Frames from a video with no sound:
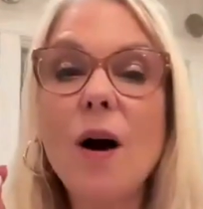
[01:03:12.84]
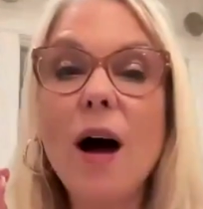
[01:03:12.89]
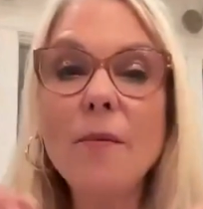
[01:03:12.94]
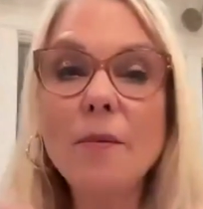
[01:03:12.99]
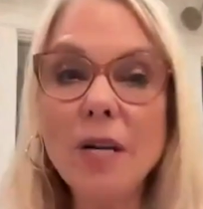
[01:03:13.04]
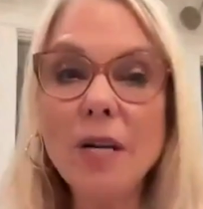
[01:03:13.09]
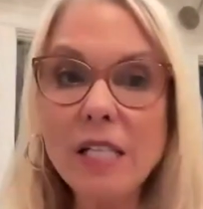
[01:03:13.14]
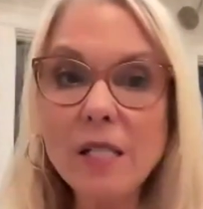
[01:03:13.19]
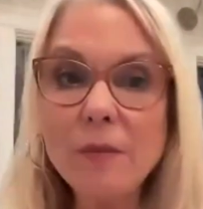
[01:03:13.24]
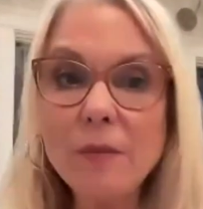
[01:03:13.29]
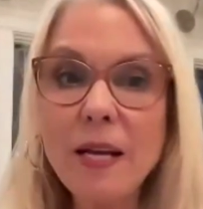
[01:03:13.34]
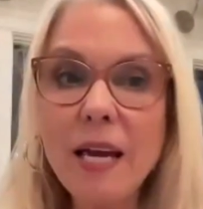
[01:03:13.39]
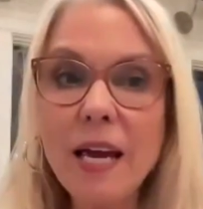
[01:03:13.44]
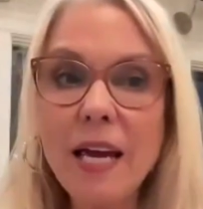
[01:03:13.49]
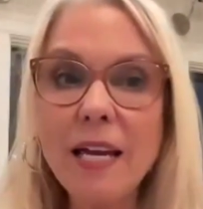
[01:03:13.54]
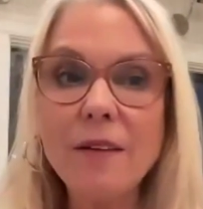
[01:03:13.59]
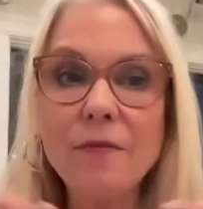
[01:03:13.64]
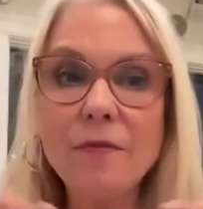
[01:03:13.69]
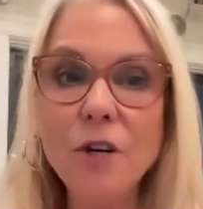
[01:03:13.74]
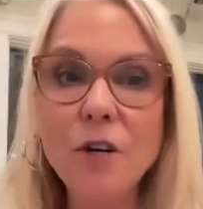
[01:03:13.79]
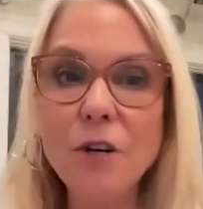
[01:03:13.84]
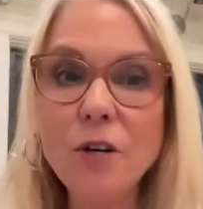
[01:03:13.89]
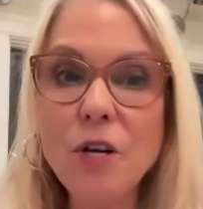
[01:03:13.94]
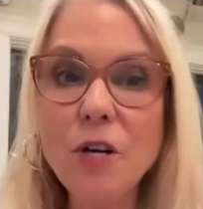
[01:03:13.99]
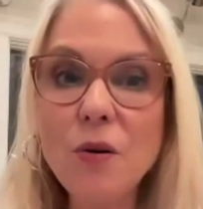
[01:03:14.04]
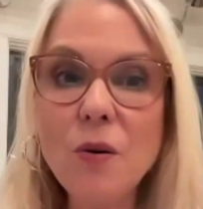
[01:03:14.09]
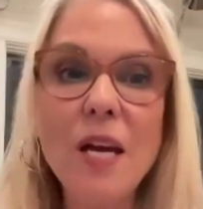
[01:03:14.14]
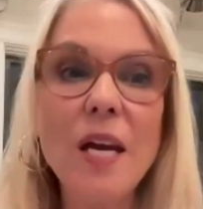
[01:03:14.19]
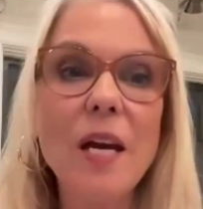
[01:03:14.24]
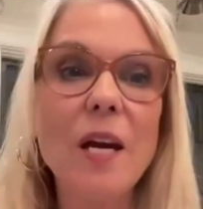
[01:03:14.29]
I want to explain if you're
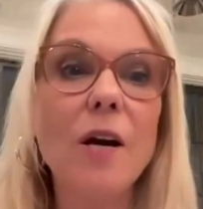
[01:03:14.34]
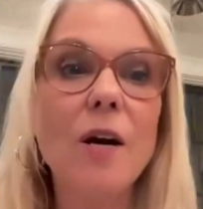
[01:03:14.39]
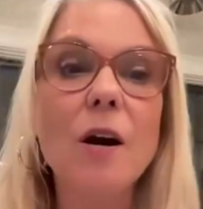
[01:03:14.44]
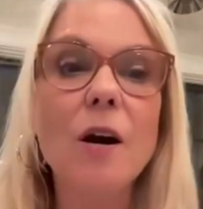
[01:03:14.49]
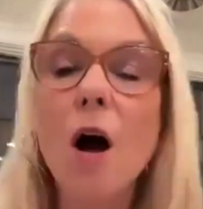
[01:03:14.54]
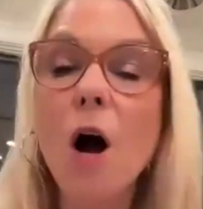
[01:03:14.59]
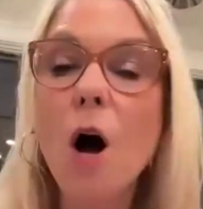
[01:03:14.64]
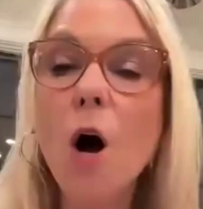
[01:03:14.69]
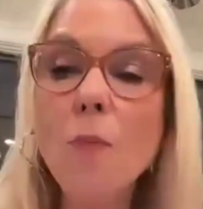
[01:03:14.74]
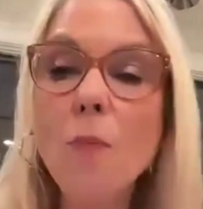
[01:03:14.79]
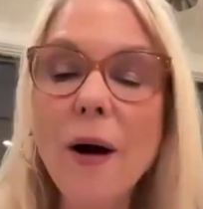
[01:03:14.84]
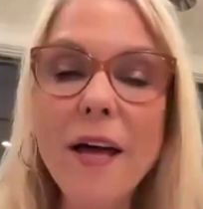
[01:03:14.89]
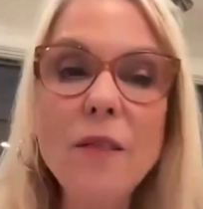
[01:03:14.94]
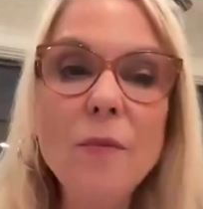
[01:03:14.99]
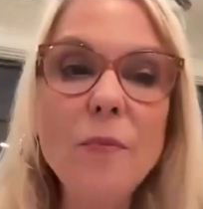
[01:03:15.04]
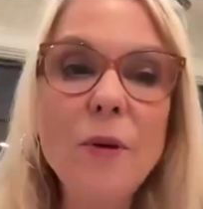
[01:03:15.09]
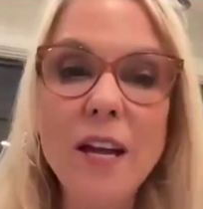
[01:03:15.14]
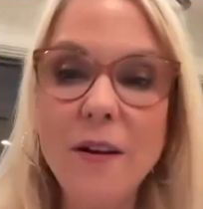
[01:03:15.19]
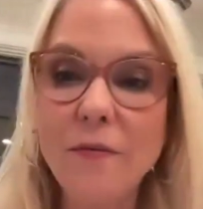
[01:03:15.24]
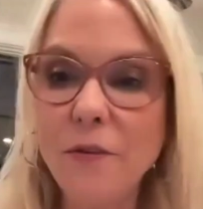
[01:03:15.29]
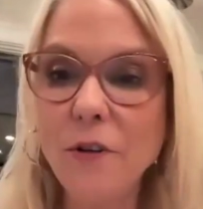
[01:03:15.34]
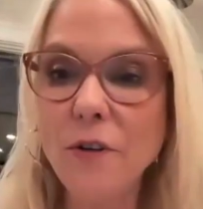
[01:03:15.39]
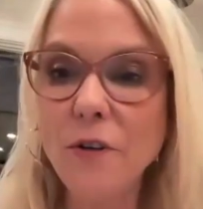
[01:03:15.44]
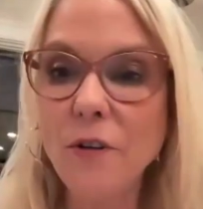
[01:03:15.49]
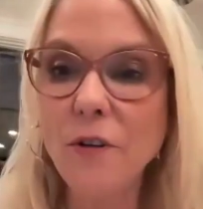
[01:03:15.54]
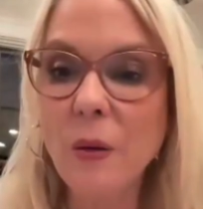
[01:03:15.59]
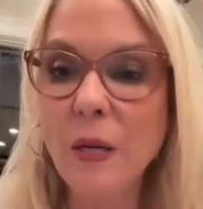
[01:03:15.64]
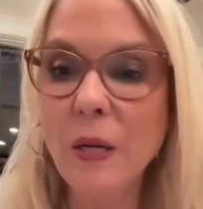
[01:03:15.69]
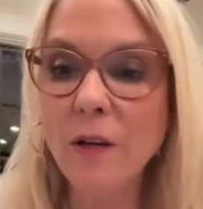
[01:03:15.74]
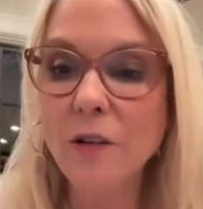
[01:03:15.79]
new here. Oh, by the way, if you're
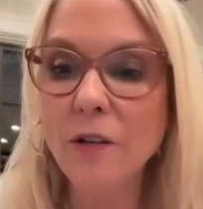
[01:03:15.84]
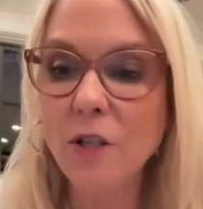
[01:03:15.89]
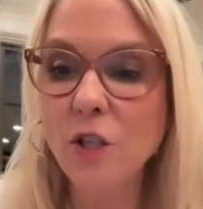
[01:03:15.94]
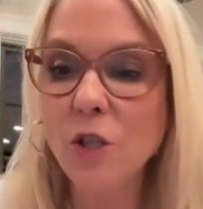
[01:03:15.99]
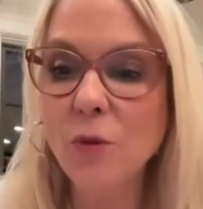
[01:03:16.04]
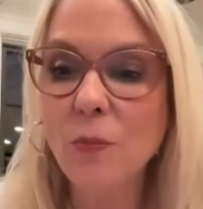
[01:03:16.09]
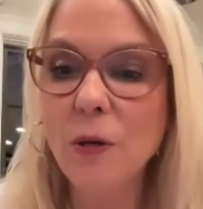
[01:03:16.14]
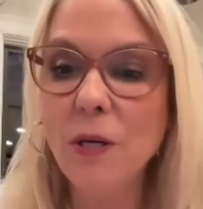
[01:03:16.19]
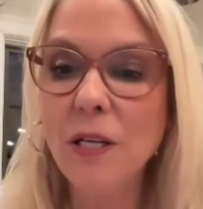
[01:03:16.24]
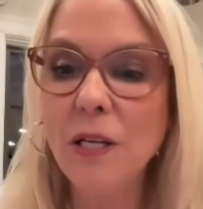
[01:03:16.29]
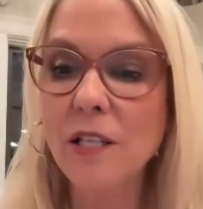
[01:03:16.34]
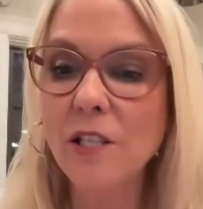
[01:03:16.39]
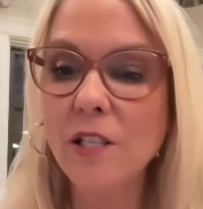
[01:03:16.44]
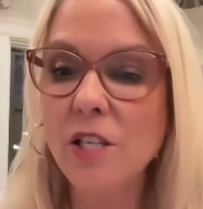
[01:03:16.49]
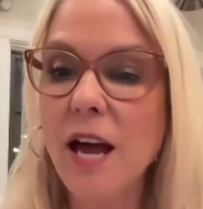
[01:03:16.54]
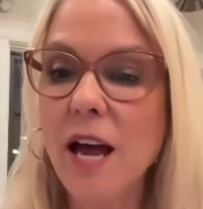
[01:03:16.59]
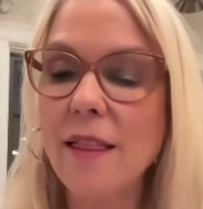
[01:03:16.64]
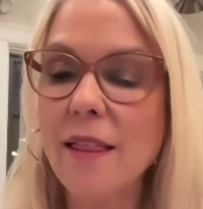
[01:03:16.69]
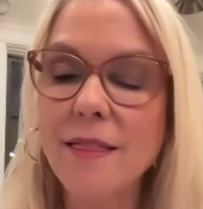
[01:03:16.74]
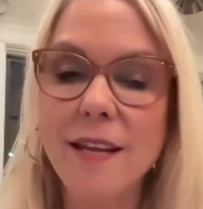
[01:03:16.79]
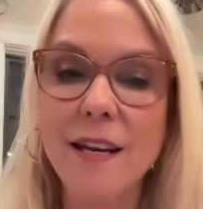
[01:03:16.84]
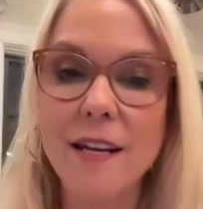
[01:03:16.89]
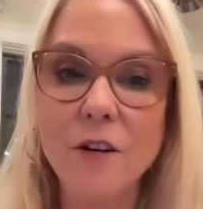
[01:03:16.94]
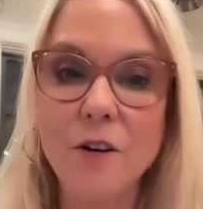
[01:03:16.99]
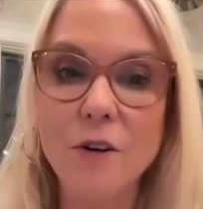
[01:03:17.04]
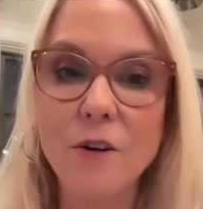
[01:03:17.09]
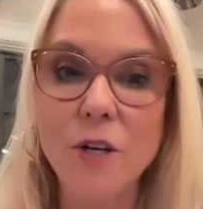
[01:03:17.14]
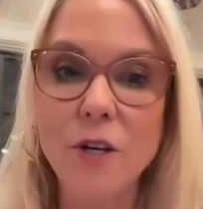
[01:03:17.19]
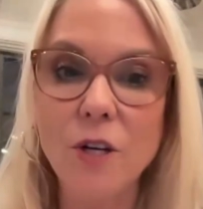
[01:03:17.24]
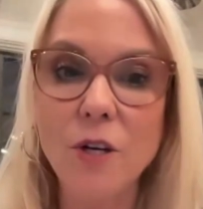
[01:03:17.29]
new here, you should put in the chat that
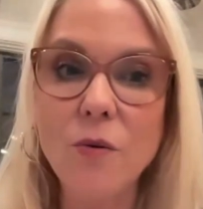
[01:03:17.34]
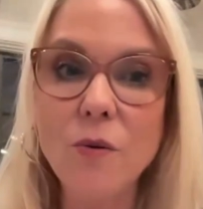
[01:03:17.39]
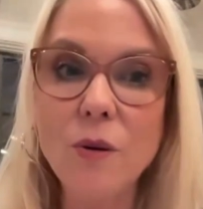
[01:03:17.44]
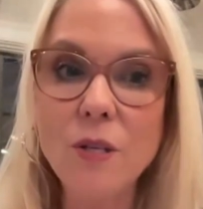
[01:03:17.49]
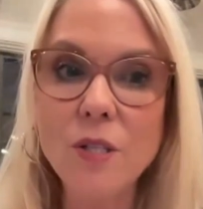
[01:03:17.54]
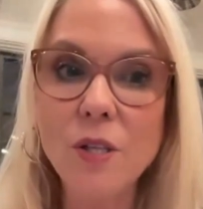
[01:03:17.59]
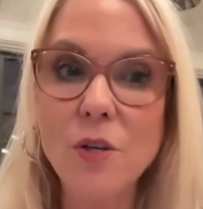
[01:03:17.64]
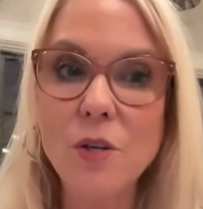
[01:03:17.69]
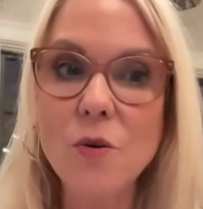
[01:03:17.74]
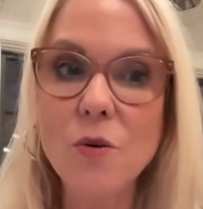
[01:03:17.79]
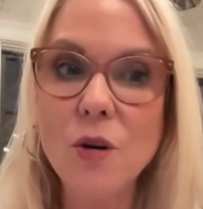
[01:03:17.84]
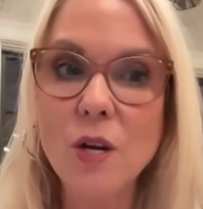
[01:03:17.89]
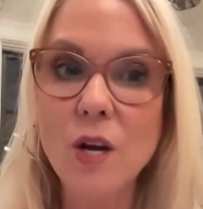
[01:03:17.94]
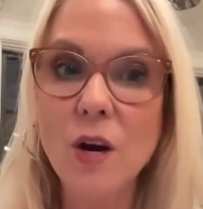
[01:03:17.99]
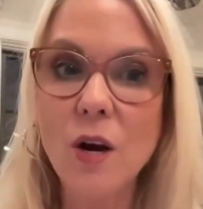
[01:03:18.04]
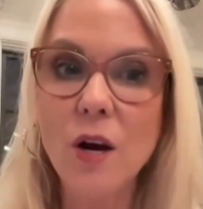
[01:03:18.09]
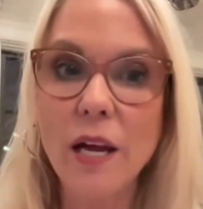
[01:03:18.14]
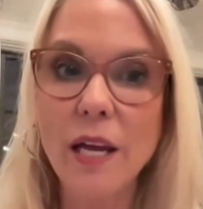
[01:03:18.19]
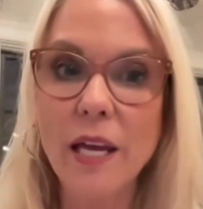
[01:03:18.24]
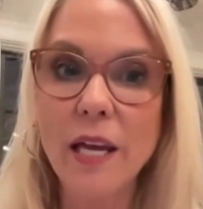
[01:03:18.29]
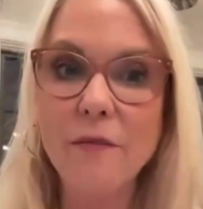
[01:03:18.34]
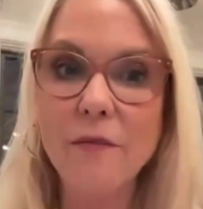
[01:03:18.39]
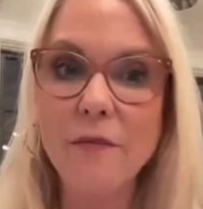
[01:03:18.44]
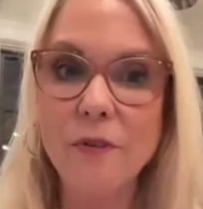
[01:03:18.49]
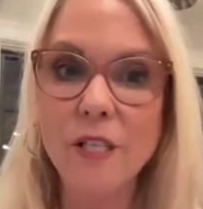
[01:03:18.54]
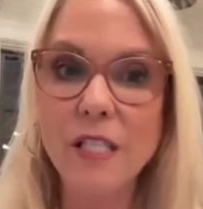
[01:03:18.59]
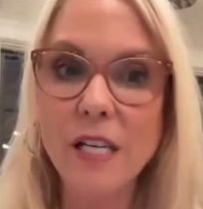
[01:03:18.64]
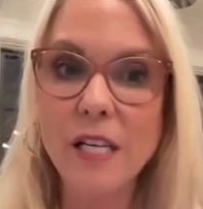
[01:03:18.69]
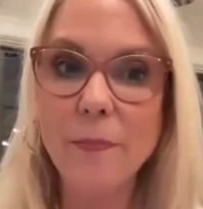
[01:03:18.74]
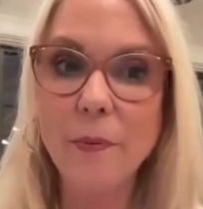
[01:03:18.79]
you're new so you can go get free
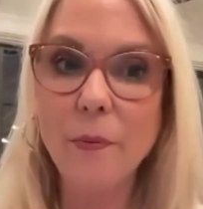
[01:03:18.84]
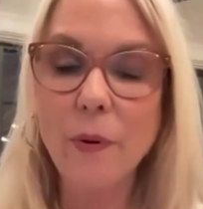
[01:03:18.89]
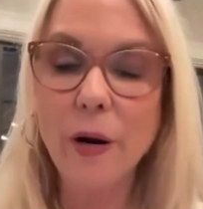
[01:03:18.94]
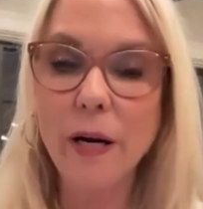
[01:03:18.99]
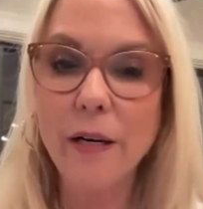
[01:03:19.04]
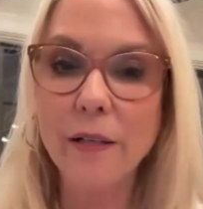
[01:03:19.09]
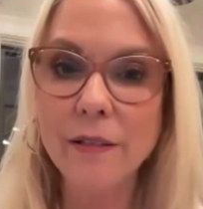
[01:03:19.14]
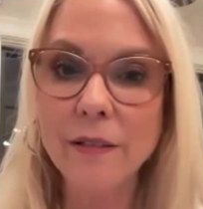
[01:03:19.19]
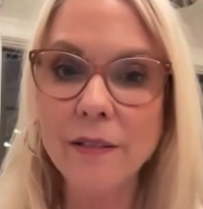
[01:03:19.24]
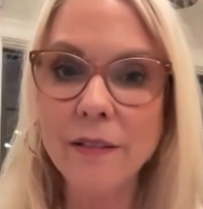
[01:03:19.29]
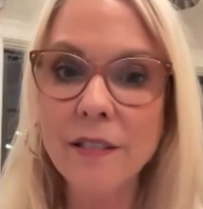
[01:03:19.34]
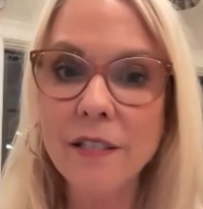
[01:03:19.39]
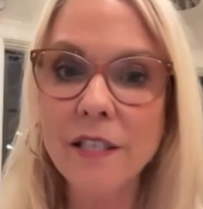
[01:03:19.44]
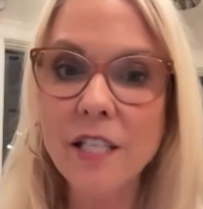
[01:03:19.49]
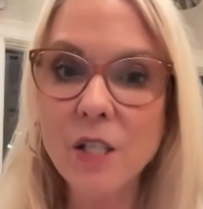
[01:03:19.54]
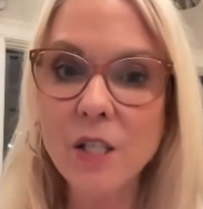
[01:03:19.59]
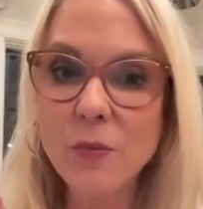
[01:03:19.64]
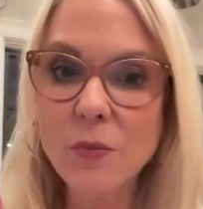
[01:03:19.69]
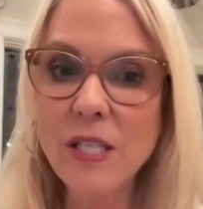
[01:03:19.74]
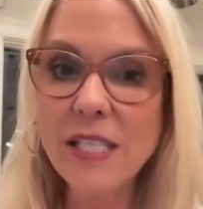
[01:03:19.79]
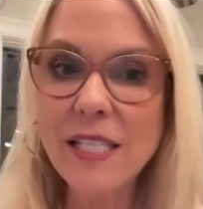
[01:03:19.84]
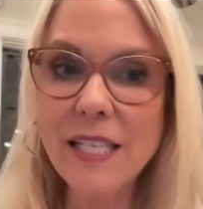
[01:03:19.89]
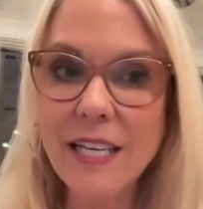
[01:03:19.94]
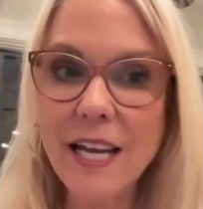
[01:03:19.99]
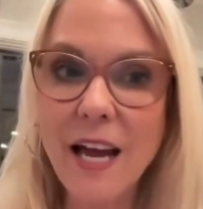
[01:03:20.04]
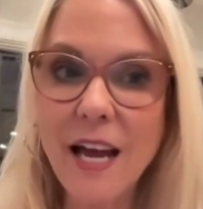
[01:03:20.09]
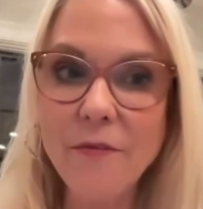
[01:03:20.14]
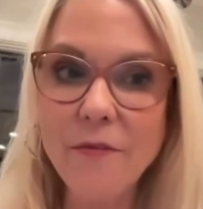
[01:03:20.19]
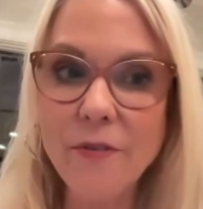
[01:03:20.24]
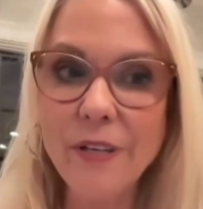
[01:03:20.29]
Tupperware because we send
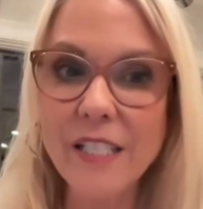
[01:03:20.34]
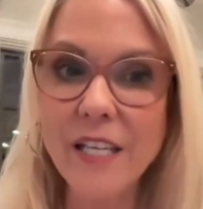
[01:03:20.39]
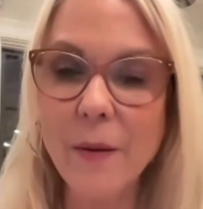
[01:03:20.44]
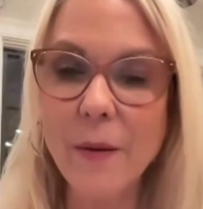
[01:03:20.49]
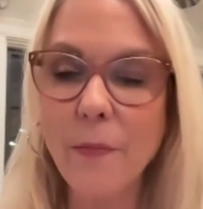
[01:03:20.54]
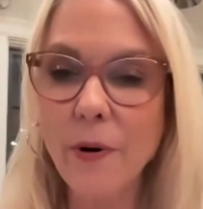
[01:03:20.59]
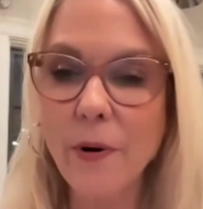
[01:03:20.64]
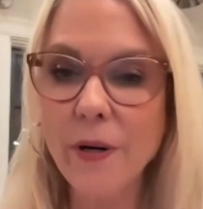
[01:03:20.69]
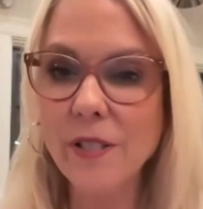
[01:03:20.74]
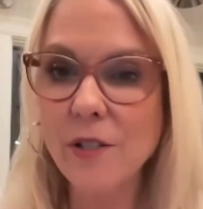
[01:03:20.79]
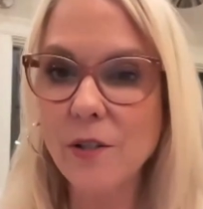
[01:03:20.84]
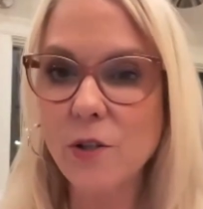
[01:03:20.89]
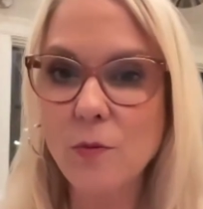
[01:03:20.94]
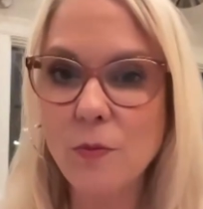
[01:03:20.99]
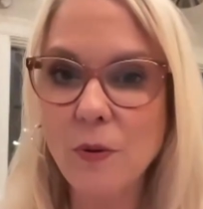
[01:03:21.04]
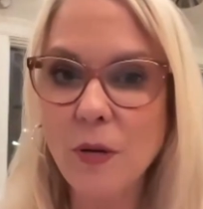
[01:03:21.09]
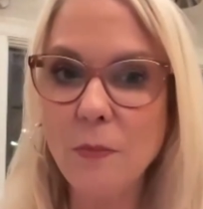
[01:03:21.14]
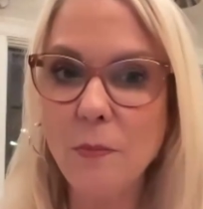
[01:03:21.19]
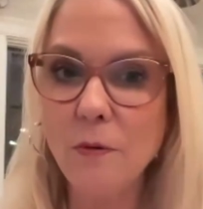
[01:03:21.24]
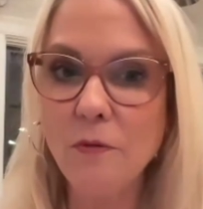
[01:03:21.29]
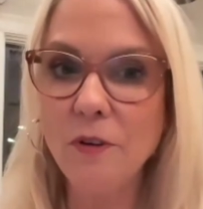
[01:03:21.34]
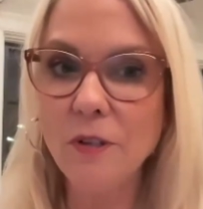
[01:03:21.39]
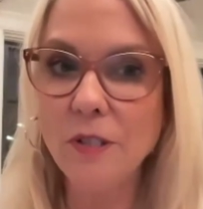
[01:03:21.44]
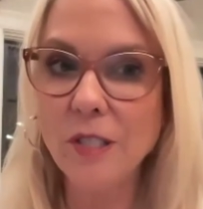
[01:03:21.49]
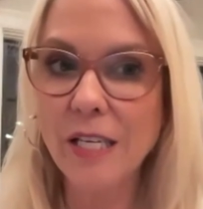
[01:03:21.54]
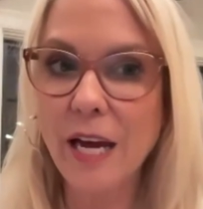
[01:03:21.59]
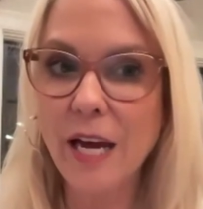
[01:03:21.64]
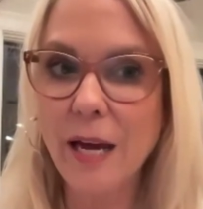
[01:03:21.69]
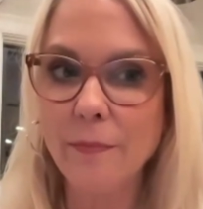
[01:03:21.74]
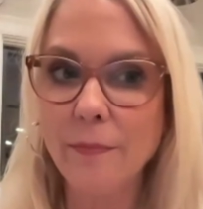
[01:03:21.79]
out free Tupperware to new people first
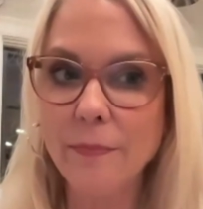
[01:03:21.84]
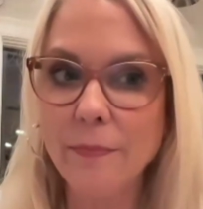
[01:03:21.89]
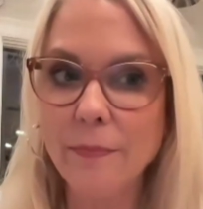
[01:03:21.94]
time.